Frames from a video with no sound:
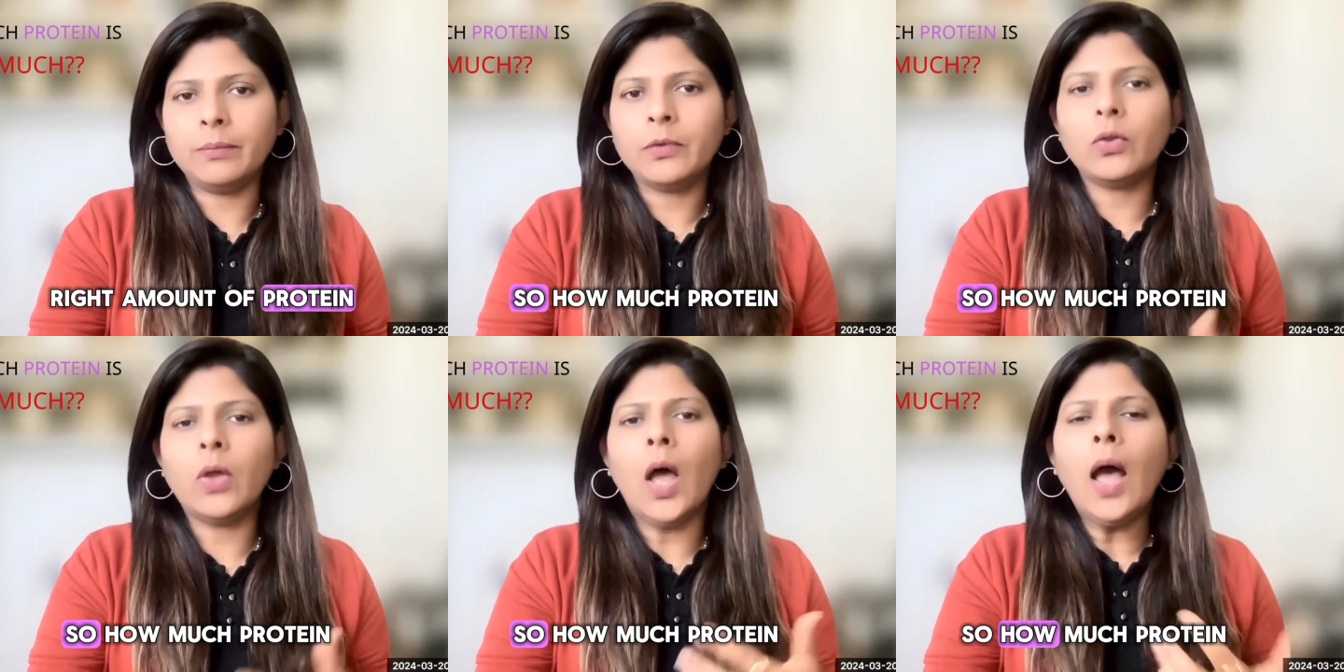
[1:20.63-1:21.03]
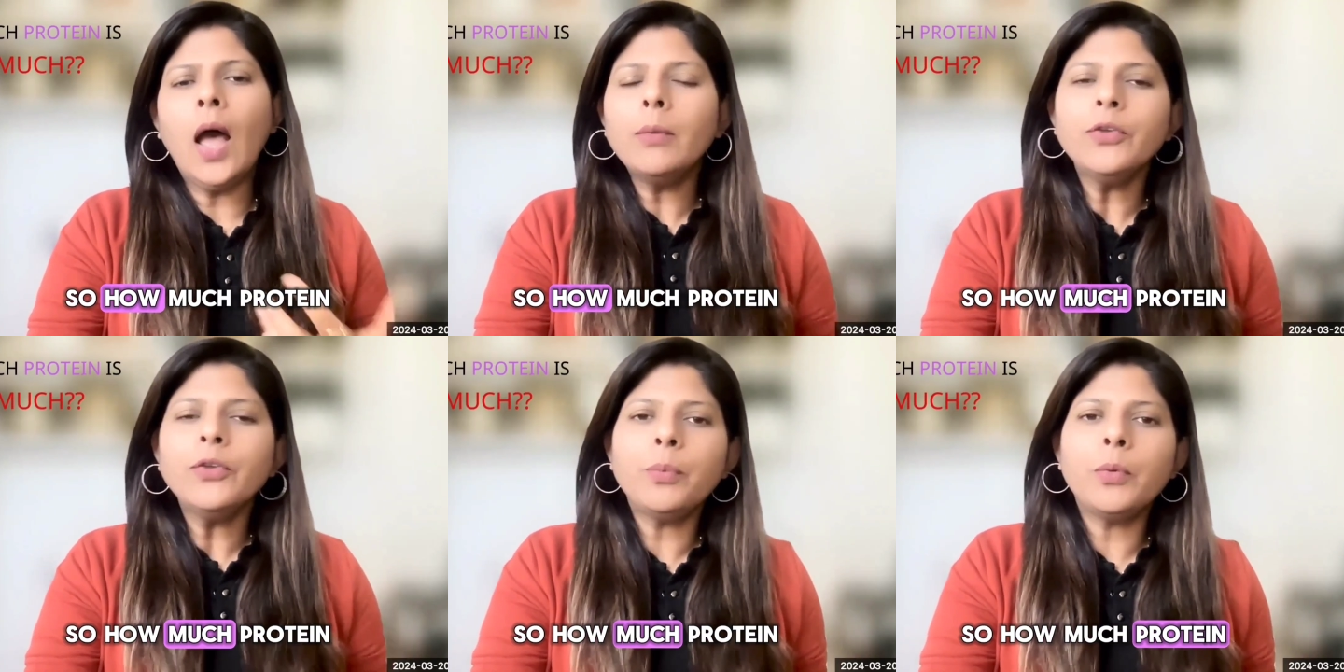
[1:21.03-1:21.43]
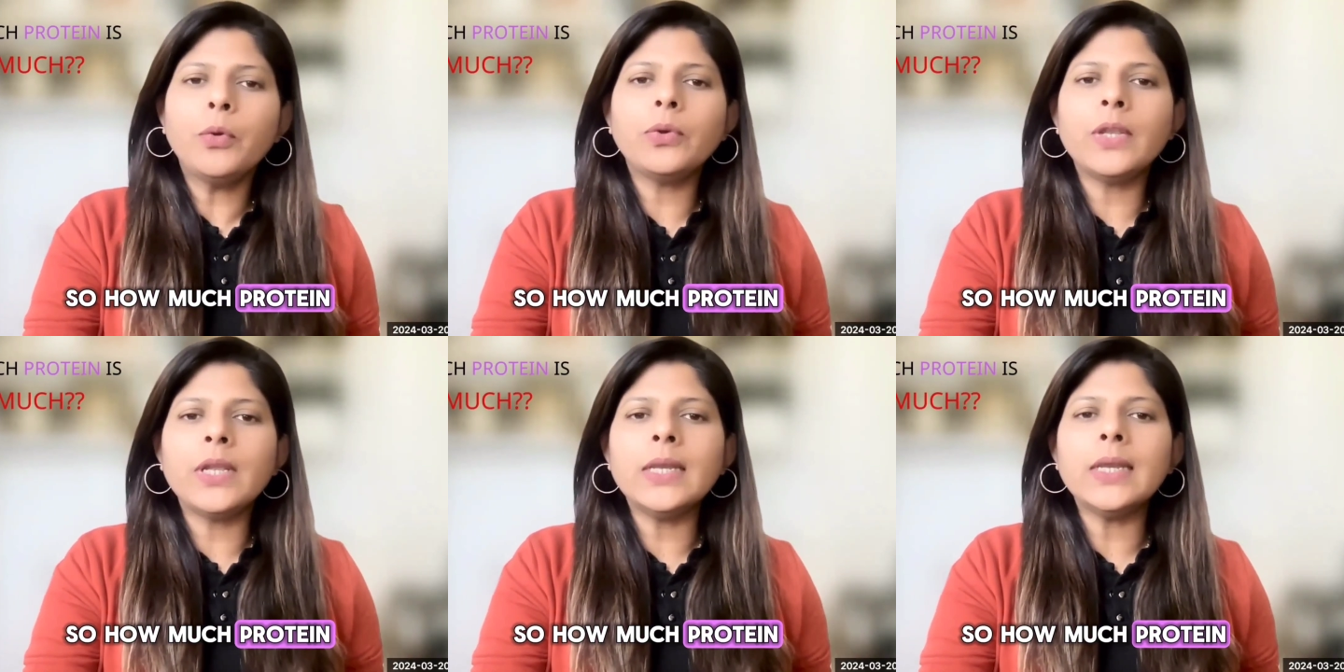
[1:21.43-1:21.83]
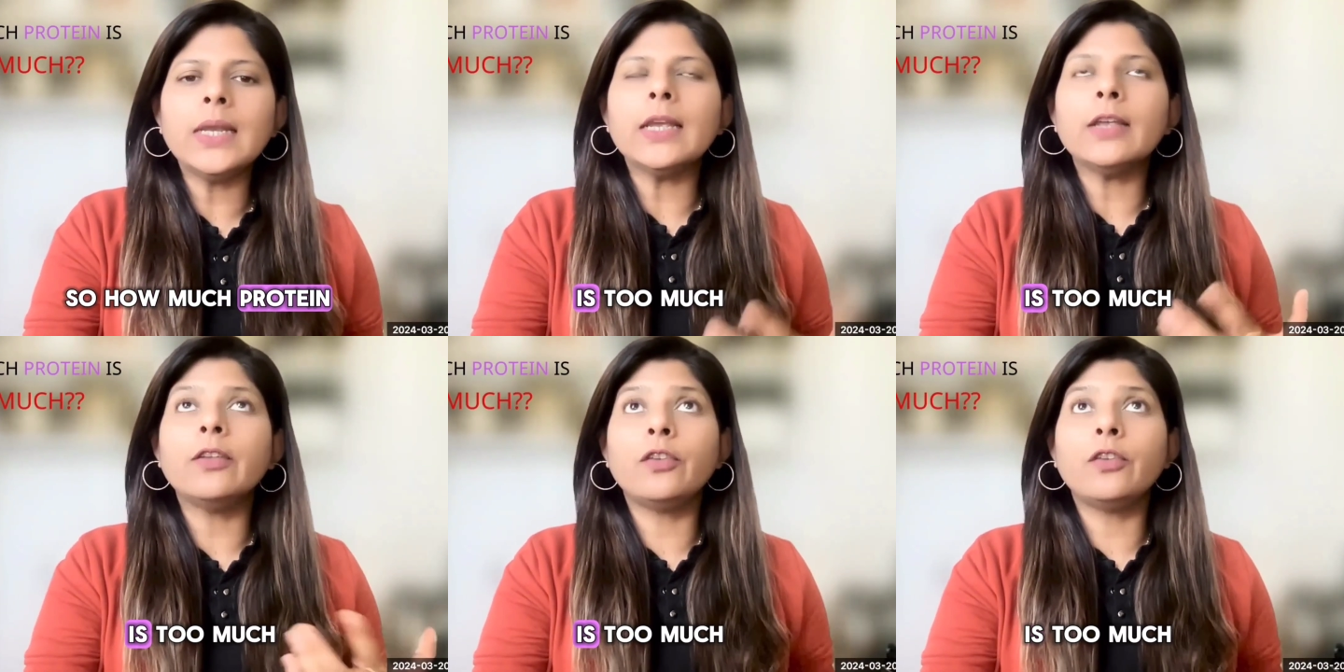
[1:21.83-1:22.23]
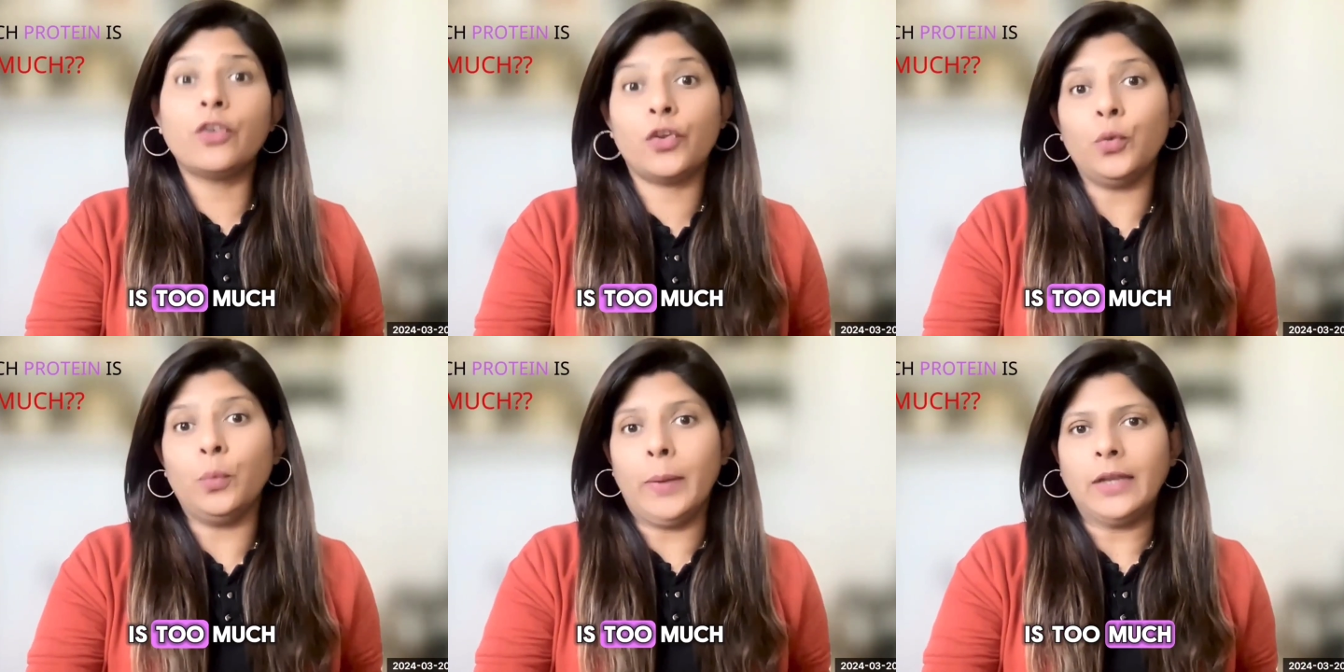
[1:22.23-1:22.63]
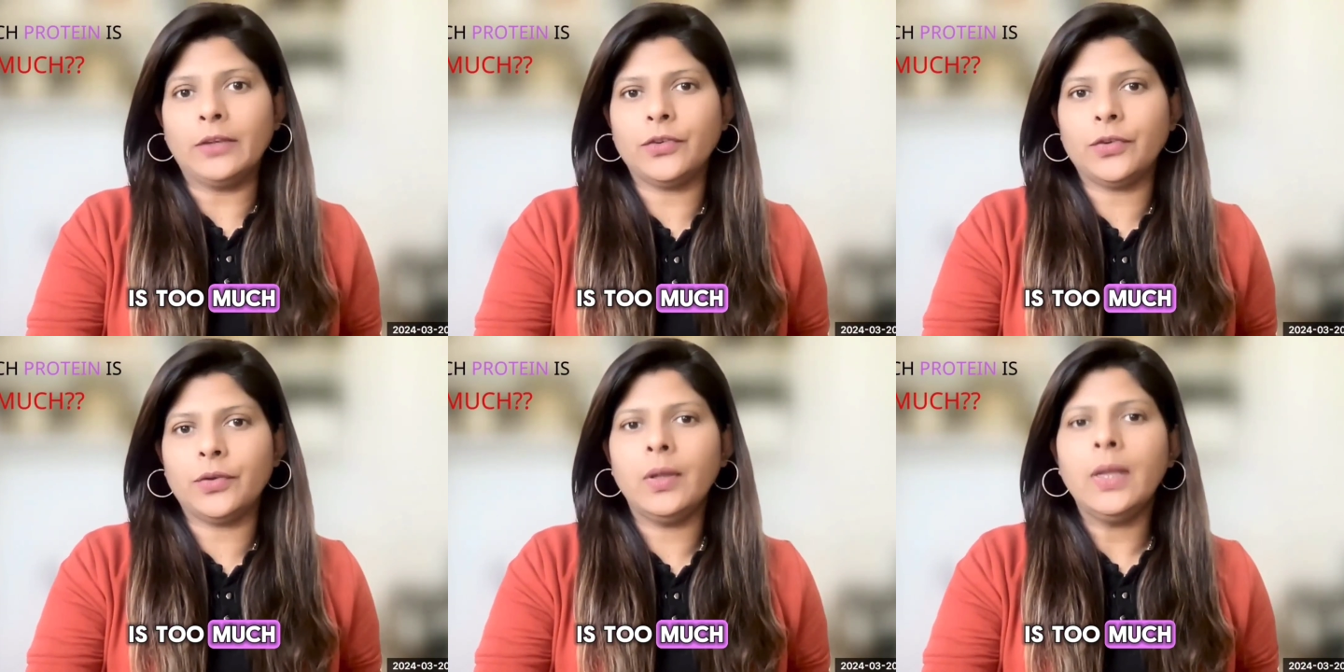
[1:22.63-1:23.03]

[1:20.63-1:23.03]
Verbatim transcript: So, how much protein is too much?